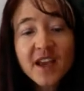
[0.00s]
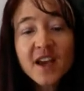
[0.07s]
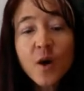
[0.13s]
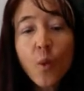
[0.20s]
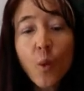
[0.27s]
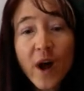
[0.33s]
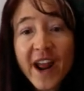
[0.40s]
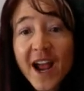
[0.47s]

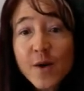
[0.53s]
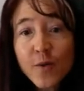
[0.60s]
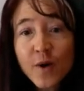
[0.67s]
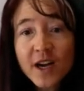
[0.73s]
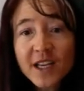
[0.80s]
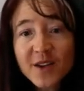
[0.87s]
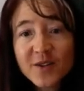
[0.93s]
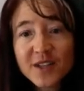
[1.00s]
What I want
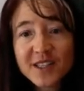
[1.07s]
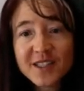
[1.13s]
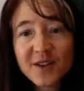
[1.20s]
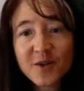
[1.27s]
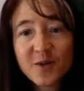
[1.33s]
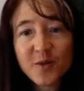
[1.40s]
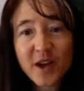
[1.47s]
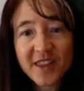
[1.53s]
you to do
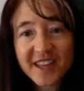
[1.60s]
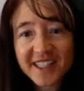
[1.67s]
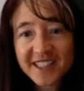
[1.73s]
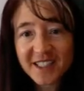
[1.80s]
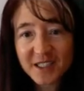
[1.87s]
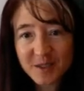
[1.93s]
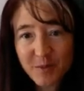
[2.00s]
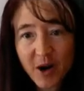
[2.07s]
with this
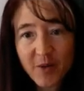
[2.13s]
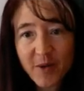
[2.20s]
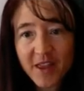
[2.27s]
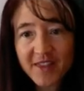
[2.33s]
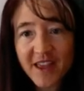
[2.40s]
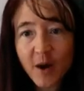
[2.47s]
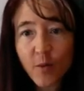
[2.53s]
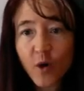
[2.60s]
experiment
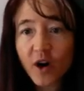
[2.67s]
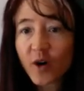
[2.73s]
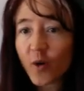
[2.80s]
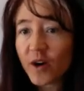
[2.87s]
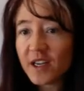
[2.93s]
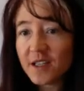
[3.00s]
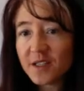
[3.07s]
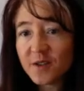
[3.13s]
that we're
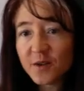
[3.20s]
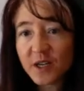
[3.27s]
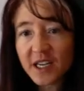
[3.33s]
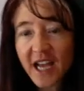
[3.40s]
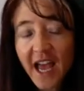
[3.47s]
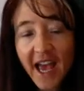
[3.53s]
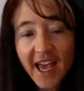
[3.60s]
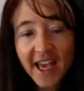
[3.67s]
going to do
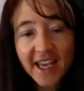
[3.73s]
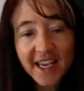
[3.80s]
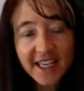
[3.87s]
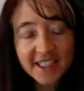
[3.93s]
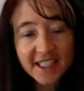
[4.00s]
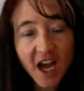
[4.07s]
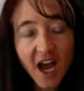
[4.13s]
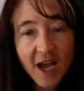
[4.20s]
today is
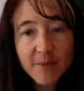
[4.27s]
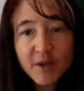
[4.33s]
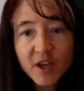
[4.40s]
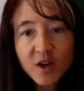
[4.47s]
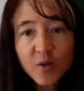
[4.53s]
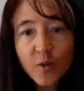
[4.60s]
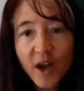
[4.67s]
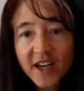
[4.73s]
I'm going
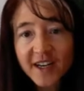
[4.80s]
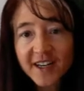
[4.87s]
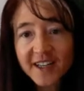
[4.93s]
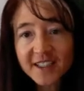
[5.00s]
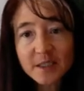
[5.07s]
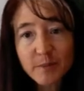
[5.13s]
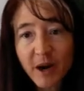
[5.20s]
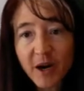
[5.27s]
to write an
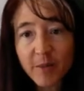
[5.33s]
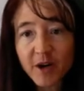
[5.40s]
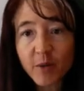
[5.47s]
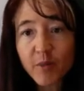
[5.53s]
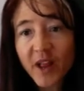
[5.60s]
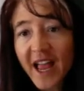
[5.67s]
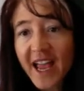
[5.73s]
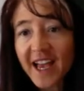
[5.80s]
experimental
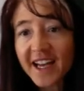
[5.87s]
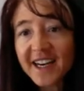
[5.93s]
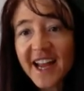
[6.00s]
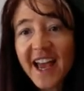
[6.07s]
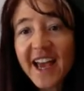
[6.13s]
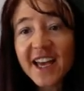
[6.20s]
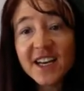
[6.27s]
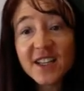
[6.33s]
plan
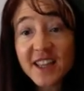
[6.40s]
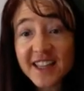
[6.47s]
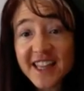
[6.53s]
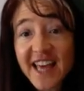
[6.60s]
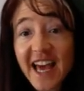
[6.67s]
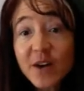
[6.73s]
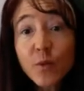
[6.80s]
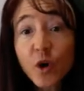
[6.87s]
and
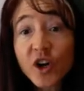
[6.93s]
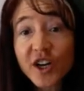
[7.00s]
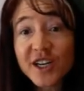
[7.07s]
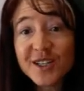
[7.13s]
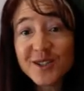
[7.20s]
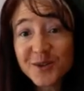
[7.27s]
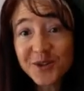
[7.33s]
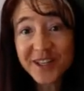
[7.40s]
then we're going to
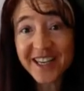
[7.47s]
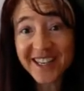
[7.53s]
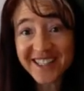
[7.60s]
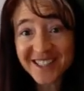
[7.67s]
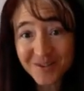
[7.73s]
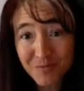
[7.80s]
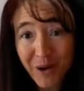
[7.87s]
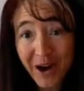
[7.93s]
do the
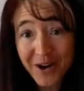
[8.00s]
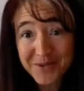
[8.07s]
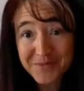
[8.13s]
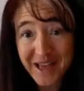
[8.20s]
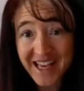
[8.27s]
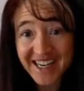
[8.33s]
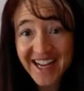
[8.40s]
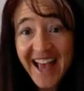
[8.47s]

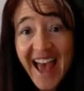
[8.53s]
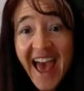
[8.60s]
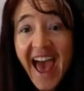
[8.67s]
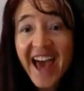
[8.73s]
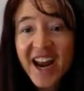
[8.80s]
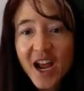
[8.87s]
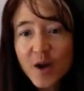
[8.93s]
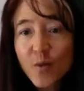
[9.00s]
experiment.
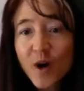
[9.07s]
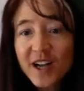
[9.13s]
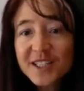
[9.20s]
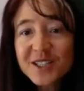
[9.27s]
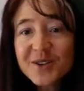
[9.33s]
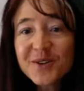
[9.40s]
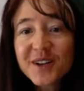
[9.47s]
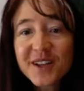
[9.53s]
And I want
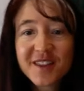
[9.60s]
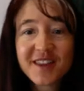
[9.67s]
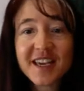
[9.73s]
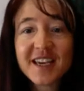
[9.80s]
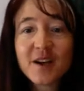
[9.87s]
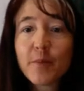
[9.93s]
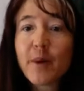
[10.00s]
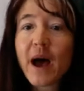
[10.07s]
you to think
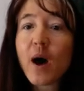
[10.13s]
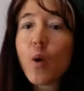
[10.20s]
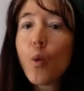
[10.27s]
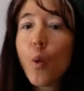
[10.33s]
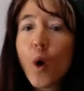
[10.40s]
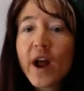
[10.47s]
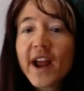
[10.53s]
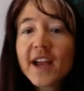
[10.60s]
about
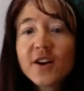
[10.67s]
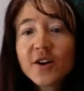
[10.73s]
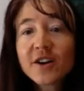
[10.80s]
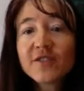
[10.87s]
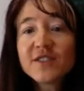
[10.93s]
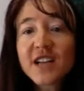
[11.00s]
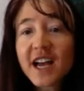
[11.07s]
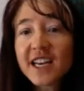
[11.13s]
what I could have
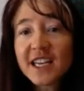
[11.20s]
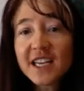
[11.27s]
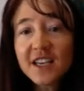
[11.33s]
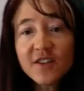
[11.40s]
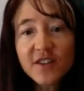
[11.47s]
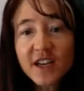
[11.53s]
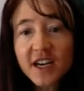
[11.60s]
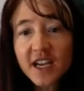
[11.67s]
done
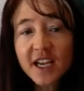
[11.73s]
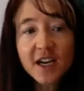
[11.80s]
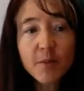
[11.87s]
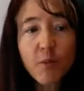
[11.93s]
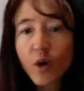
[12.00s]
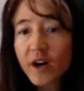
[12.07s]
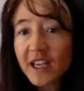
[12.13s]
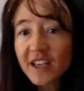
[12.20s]
even in a
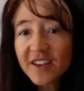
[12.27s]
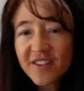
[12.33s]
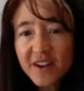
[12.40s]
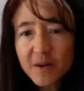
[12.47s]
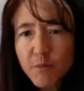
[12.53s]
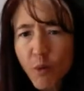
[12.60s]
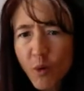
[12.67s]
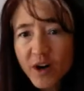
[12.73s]
more, even
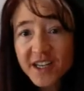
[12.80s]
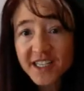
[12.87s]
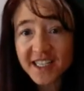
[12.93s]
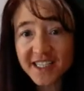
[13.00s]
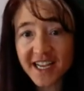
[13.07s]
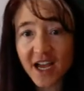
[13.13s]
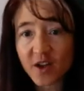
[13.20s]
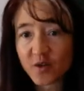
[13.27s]
more
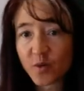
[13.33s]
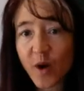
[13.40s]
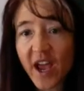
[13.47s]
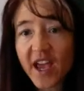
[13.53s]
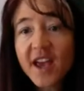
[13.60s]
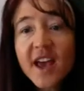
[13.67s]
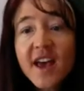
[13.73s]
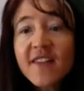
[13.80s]
detailed
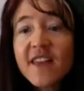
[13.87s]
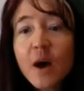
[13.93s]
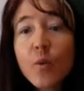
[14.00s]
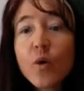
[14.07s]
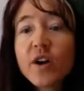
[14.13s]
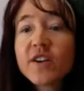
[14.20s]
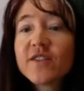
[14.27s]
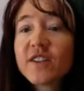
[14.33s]
way that
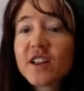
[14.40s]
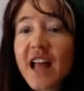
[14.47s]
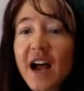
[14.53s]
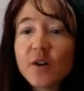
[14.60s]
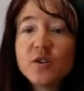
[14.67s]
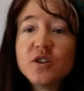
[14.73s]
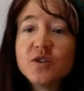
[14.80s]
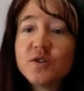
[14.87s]
would have
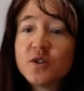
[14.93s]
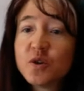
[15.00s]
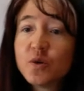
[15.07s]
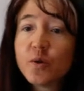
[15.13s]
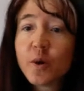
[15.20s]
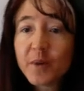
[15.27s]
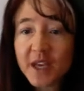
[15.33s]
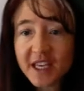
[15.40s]
allowed you to
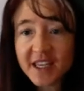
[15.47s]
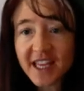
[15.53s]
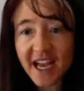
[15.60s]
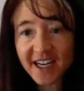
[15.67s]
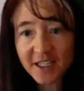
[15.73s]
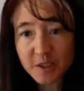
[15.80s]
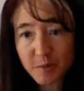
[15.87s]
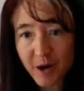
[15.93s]
repeat that
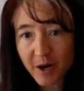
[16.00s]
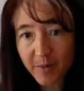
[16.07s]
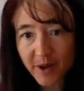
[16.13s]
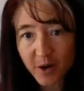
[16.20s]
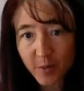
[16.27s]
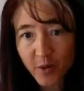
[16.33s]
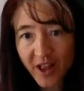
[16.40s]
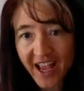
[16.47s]
experimental
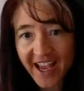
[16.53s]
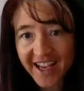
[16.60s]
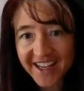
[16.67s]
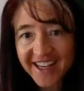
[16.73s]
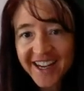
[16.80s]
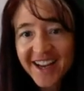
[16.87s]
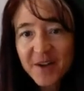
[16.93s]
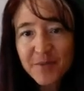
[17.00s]
plan
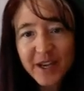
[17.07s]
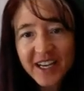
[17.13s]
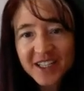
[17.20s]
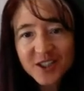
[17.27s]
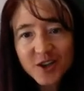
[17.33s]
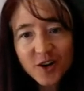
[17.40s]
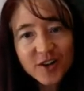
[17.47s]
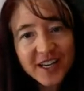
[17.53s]
because
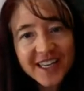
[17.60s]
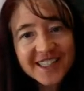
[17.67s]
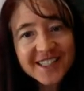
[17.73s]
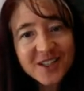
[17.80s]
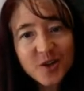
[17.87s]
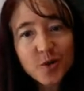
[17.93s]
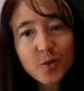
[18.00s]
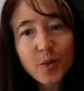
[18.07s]
you'll get
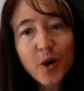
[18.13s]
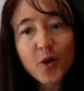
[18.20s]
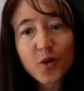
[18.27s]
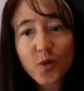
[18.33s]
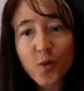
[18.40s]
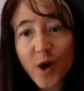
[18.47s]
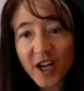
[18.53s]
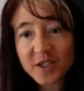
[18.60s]
to both
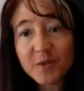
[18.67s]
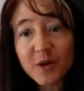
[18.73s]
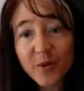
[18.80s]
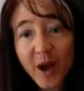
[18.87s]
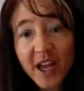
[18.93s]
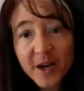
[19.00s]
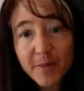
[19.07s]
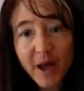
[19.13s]
watch me
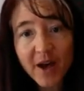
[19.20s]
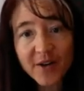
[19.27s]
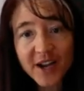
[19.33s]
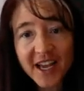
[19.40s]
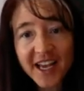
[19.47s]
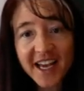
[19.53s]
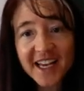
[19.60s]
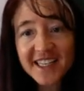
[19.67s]
write about
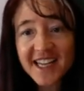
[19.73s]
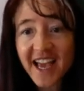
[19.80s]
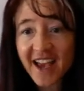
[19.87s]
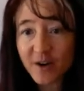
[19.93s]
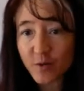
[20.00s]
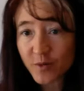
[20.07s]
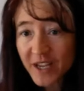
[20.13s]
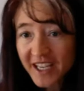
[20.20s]
it
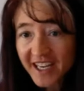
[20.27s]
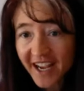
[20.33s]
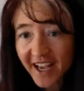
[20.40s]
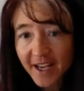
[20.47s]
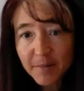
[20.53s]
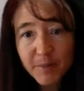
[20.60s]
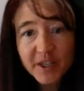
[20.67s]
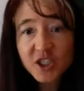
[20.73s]
and read
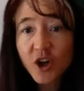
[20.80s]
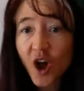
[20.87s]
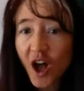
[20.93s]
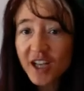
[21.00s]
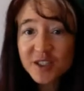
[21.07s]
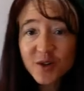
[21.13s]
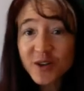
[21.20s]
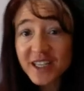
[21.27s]
it, but you'll
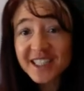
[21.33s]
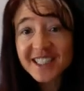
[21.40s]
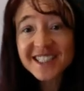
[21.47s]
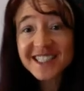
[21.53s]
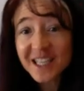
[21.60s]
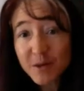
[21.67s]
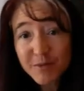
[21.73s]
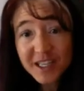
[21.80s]
also get to
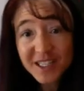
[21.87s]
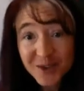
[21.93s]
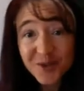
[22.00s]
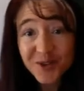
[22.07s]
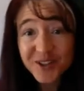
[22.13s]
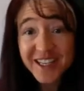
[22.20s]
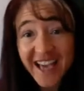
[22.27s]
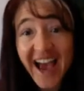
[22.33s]
see me do
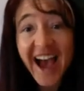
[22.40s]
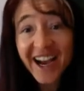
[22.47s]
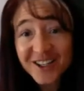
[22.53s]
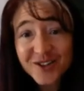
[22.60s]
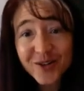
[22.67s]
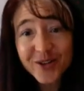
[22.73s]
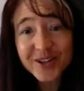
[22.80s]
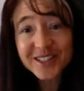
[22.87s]
the
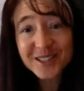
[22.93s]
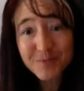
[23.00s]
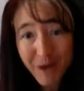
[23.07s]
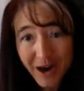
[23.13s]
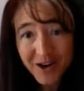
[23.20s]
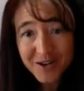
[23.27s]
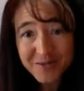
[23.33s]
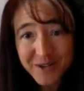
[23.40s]
actual
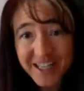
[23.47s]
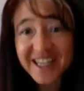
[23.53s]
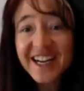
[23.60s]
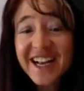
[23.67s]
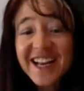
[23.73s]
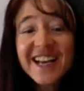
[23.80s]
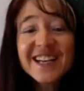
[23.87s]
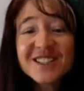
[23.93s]
experiment.
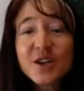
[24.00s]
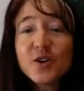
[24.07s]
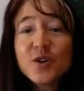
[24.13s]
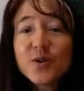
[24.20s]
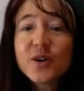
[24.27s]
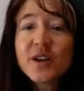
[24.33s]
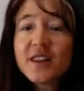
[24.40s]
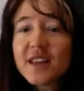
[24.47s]
So you
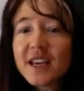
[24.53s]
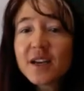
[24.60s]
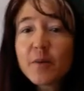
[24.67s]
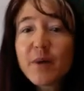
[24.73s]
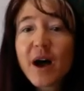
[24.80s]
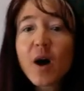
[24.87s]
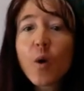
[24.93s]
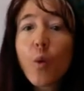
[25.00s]
can think
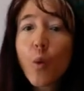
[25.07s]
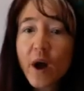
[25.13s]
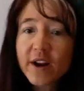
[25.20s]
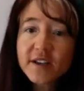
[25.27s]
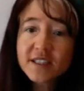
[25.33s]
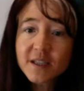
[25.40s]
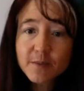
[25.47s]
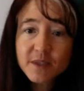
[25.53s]
about what are
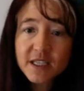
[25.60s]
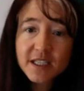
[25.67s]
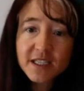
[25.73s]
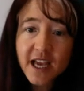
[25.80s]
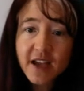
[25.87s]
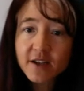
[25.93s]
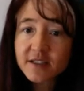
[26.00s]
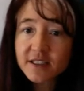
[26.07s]
some
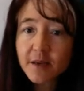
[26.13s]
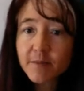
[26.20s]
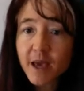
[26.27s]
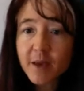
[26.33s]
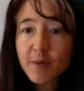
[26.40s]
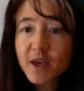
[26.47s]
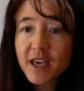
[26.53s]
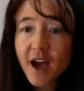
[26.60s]
details that
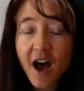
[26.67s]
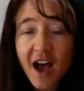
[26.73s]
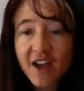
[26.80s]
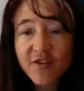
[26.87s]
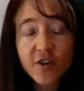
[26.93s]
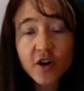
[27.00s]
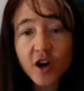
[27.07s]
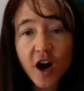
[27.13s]
maybe I
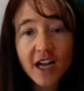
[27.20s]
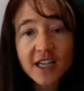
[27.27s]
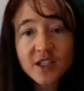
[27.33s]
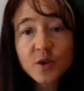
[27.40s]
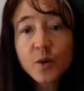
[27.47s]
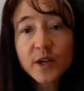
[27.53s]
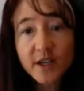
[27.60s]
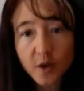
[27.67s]
forgot to
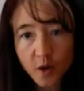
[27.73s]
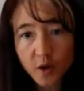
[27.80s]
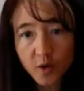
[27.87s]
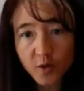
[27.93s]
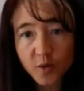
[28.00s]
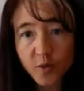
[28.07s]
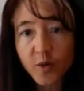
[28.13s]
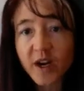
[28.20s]

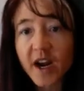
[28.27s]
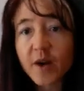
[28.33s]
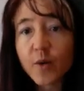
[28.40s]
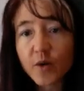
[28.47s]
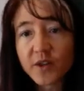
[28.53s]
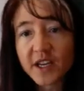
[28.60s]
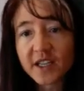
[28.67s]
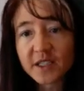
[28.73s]
include when I
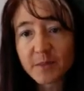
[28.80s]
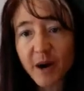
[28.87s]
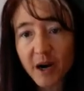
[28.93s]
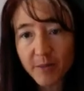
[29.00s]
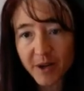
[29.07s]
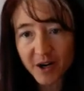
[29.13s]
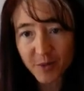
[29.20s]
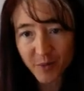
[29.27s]
wrote the
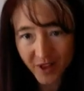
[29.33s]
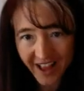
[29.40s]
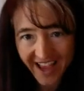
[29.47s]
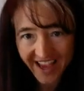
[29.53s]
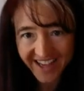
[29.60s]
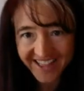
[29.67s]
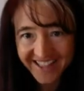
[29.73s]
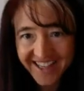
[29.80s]
experimental
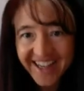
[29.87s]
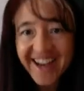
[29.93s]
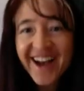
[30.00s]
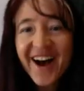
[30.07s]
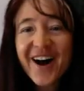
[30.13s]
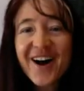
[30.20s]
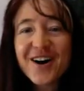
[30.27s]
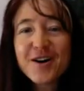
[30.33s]
plan?
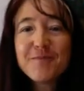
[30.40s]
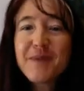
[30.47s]
Um,